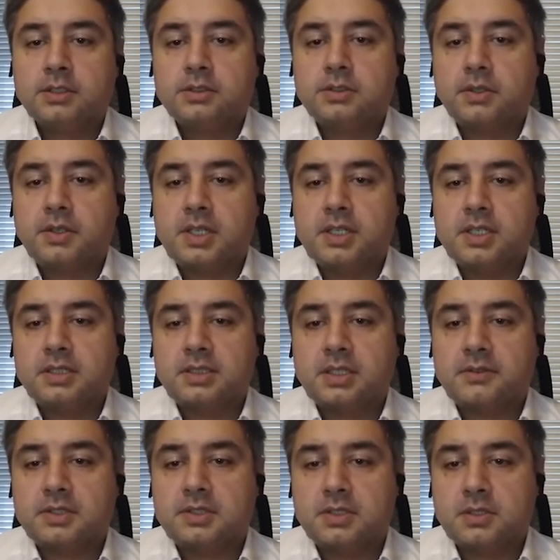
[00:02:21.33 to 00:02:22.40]
So here is
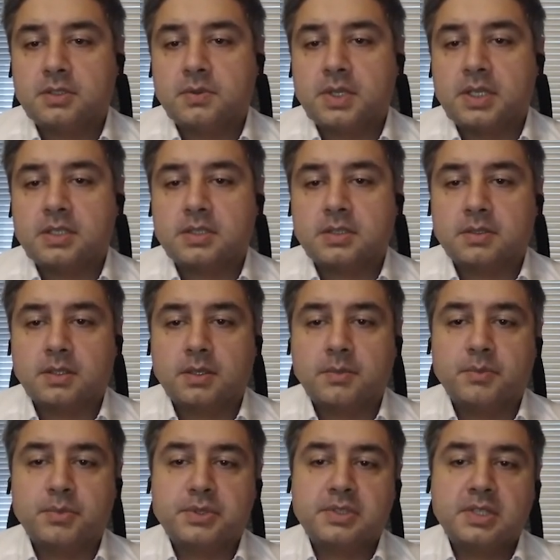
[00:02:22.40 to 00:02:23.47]
our situation.
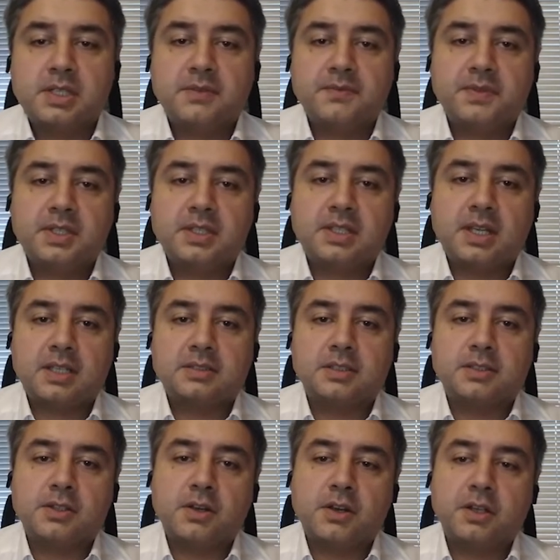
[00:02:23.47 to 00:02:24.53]
Brazilian fintechs
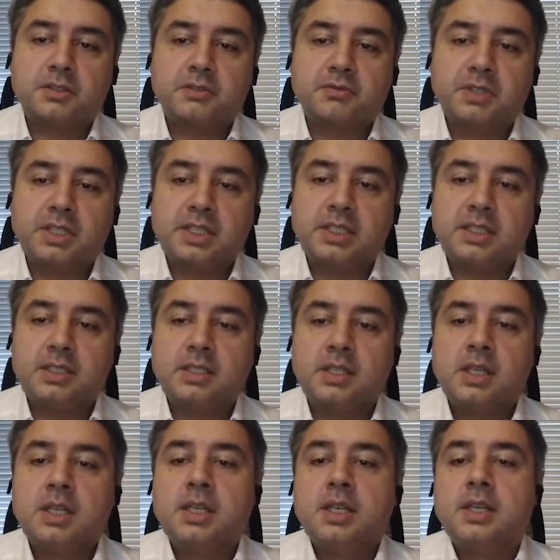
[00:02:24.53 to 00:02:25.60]
are not really
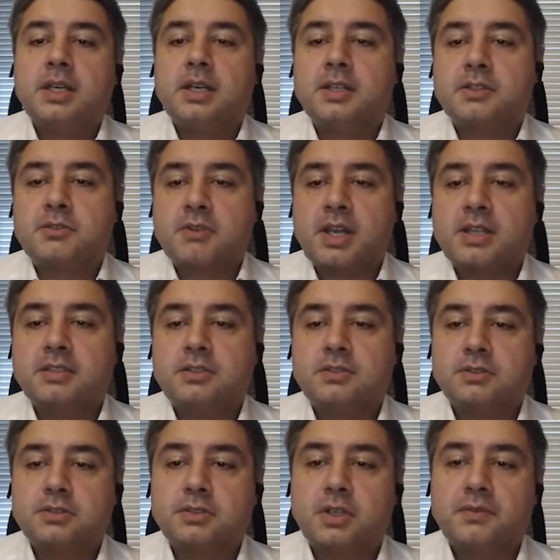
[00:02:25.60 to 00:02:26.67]
addressing
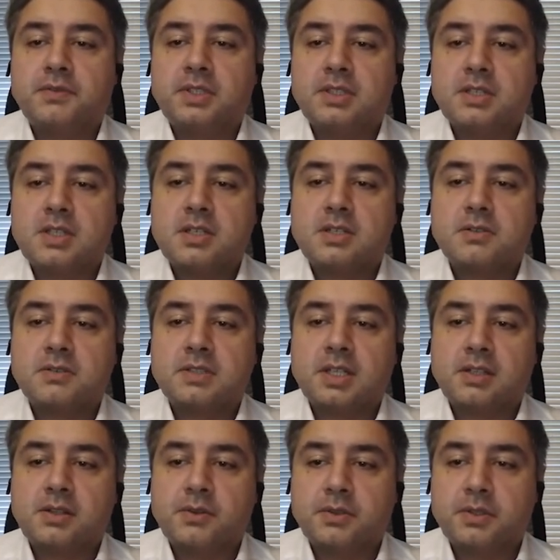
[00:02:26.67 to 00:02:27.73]
or solving the issues
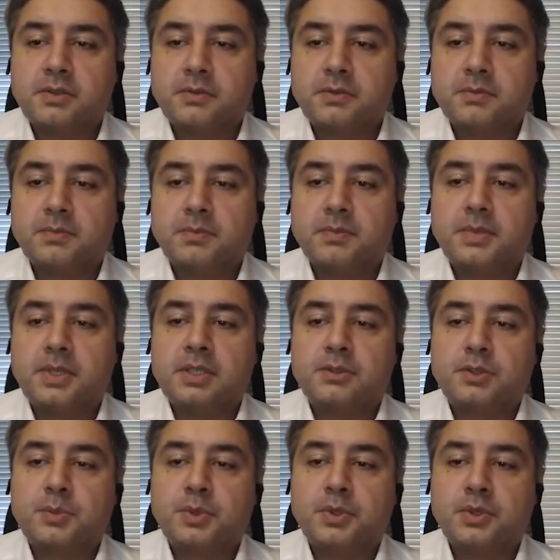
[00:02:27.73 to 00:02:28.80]
that local
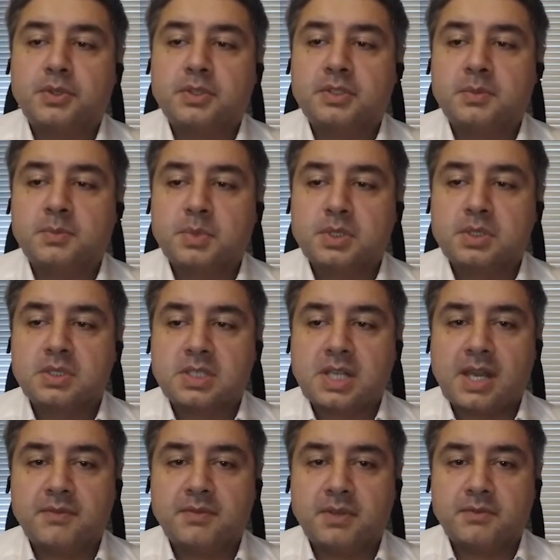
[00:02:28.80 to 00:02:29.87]
entrepreneurs and business
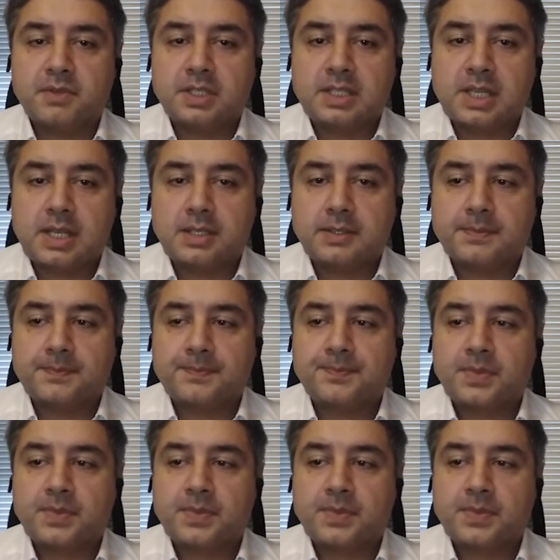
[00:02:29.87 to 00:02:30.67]
have every day.